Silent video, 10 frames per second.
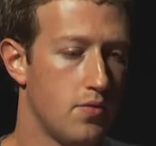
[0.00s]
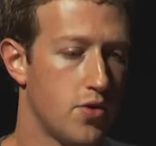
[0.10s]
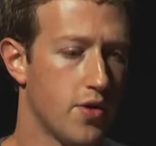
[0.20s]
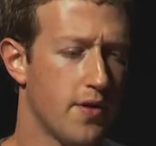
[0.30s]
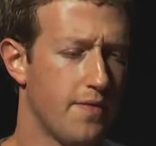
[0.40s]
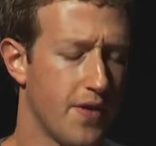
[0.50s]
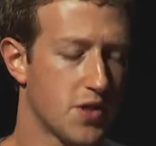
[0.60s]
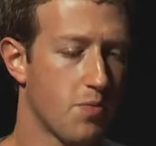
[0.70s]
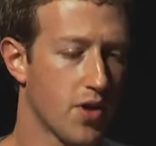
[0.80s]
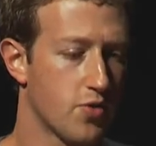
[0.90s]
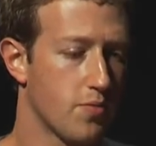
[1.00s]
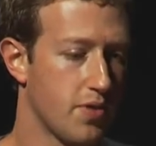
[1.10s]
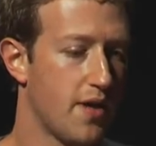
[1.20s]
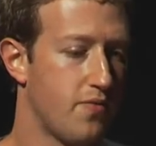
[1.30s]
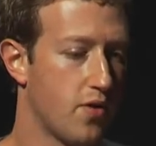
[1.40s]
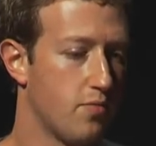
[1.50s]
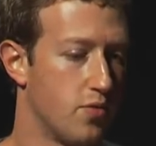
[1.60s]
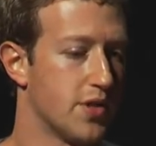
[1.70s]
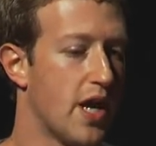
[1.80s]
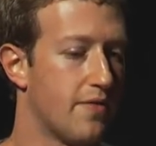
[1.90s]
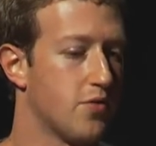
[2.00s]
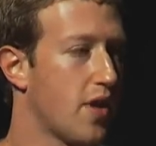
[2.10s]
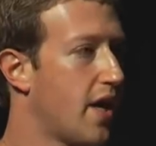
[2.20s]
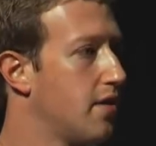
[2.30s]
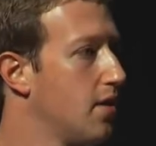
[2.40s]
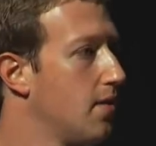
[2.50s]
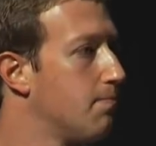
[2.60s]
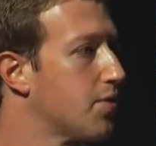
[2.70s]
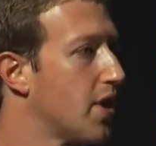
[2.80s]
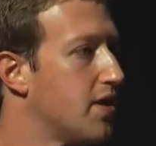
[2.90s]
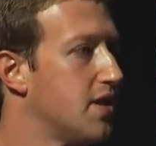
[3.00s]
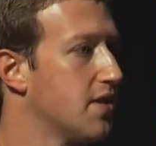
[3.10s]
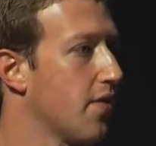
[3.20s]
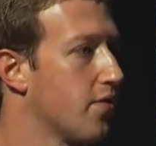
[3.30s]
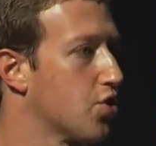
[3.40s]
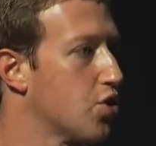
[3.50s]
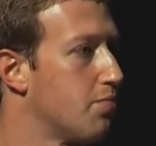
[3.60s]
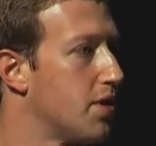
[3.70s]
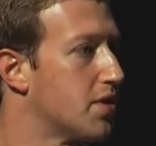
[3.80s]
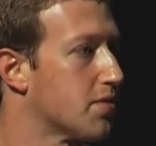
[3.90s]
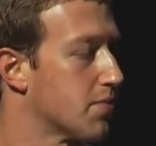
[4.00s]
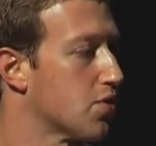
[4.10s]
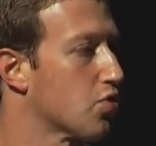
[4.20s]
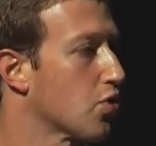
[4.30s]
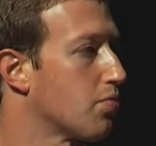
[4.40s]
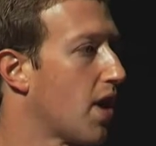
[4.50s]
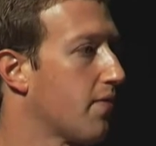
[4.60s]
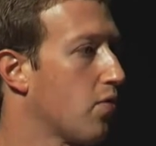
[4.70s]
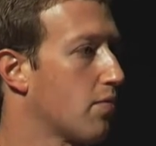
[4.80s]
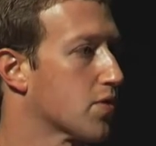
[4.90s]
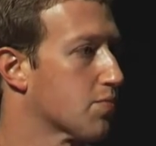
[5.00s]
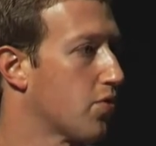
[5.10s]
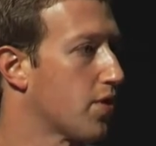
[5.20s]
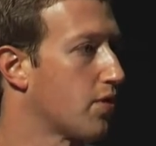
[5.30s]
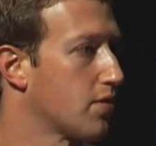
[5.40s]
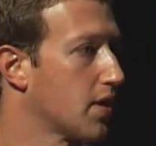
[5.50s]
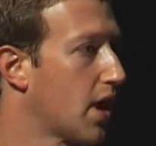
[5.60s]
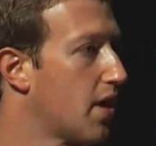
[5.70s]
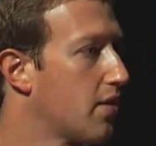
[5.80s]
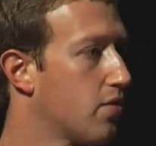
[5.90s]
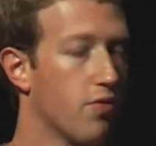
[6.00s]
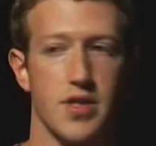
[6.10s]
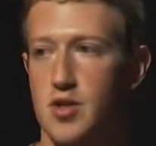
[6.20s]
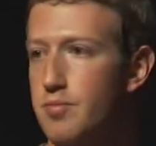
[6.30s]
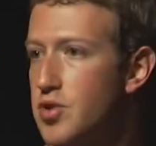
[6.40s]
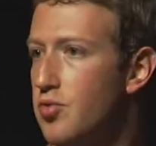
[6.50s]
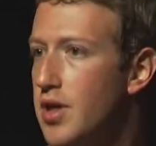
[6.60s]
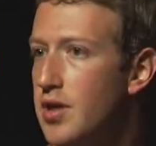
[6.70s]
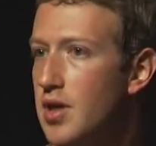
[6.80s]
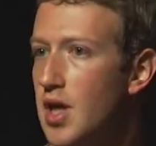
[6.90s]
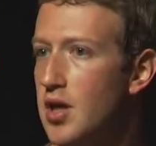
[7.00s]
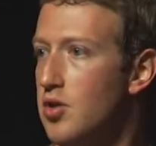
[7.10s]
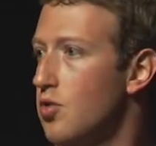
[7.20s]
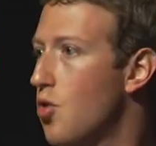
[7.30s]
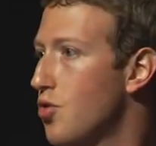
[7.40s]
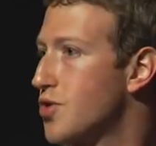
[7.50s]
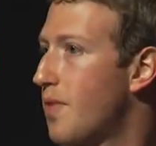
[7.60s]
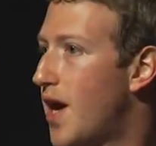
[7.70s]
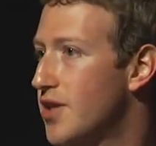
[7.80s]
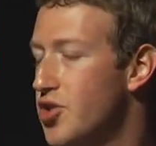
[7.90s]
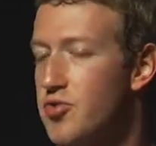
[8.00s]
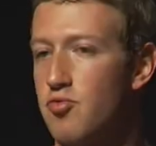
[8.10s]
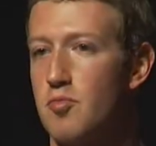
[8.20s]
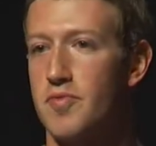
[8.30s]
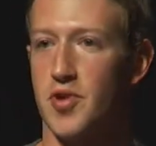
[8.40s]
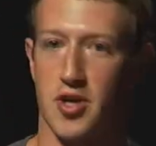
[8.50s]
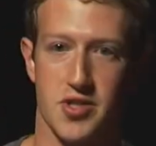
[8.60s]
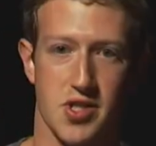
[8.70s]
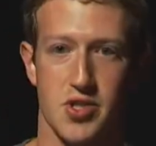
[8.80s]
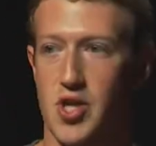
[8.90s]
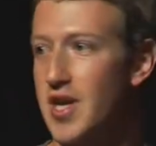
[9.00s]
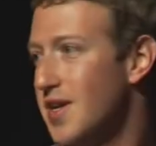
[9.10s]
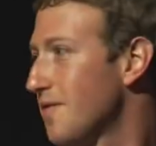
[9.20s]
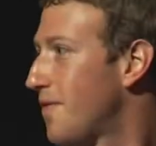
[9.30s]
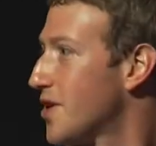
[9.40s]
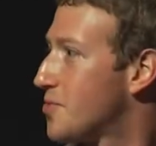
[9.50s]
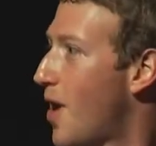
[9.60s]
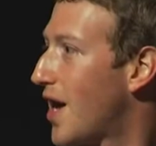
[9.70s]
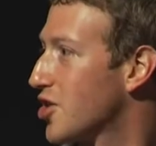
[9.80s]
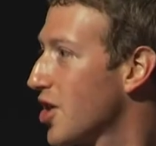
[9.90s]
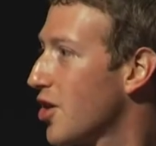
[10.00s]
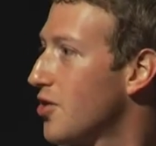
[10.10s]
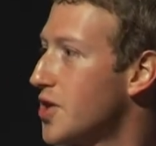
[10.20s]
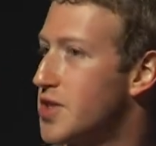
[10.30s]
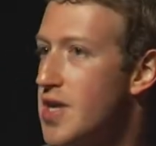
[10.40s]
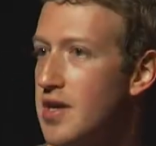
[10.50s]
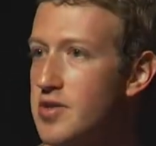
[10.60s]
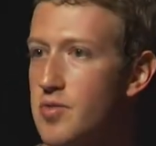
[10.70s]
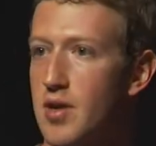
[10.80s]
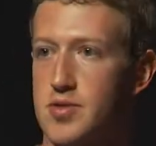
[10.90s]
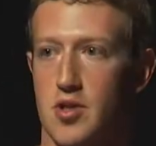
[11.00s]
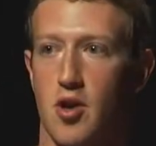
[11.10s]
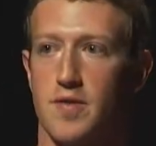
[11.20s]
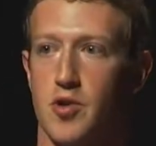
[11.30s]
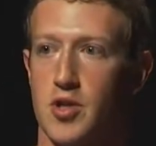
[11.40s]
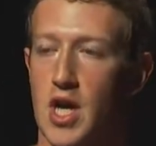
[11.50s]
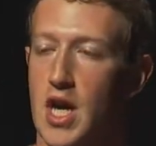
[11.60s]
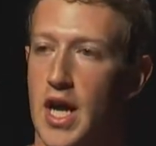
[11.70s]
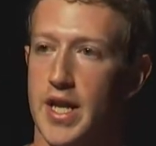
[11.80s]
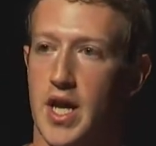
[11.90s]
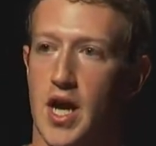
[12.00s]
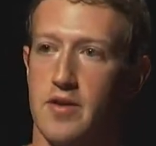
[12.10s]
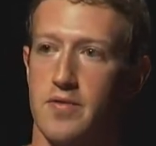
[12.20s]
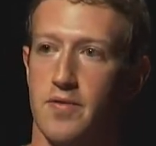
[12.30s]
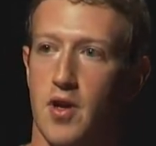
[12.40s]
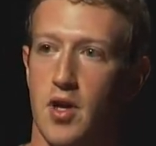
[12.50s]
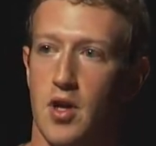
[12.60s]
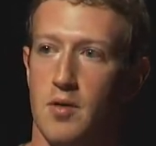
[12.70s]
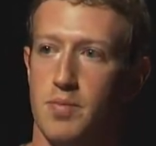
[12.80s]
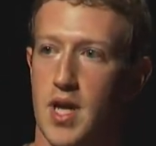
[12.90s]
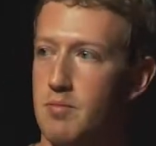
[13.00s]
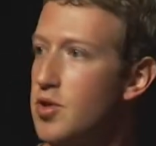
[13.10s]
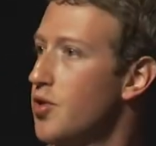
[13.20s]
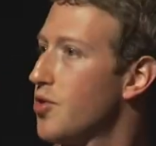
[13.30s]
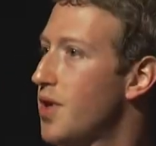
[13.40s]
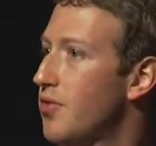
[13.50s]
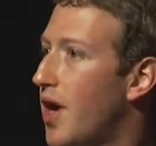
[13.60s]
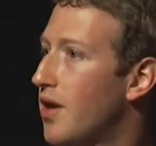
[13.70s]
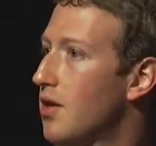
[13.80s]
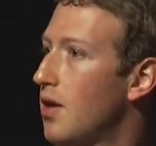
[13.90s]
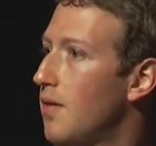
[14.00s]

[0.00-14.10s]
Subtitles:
turning Facebook into a platform was after that, but the idea that there should be some social platform was pretty early on, right? So between, Course Match and the Rome of Augustus thing and Face Mash and like all these things when I was at Harvard, it kind of became clear to me that